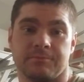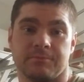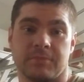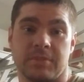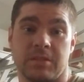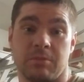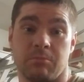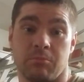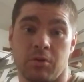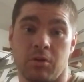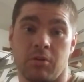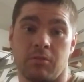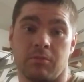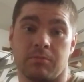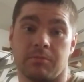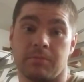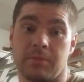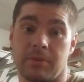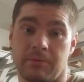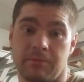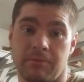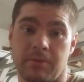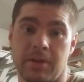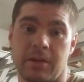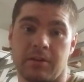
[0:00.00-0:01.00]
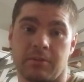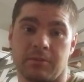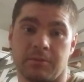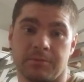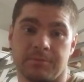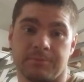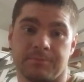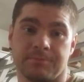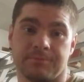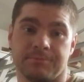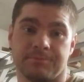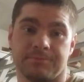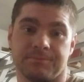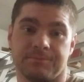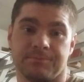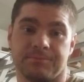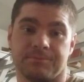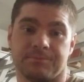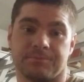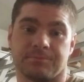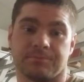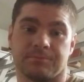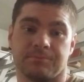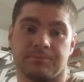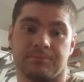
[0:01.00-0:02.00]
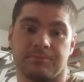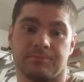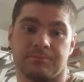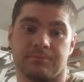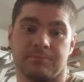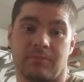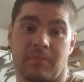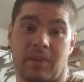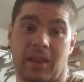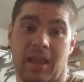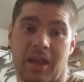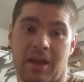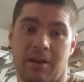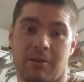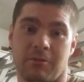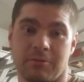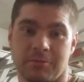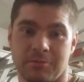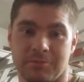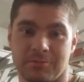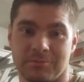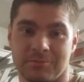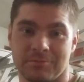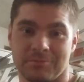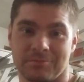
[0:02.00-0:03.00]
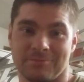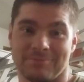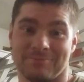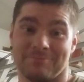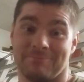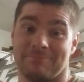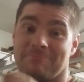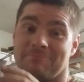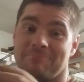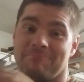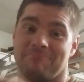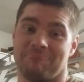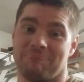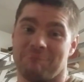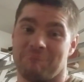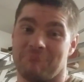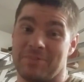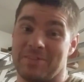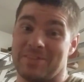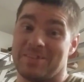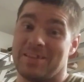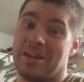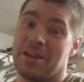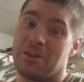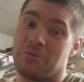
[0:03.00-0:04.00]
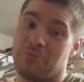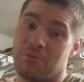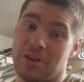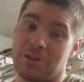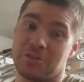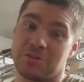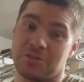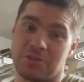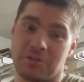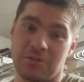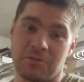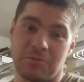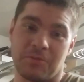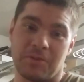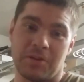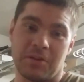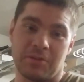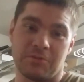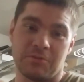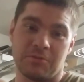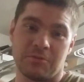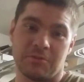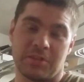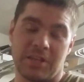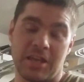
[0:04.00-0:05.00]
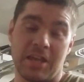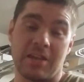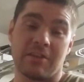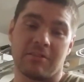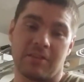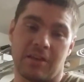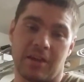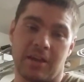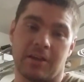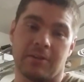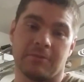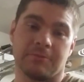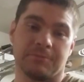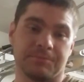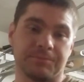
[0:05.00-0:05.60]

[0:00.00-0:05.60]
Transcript: It broke. It failed. Now, is any wrench going to fail doing that? Yeah.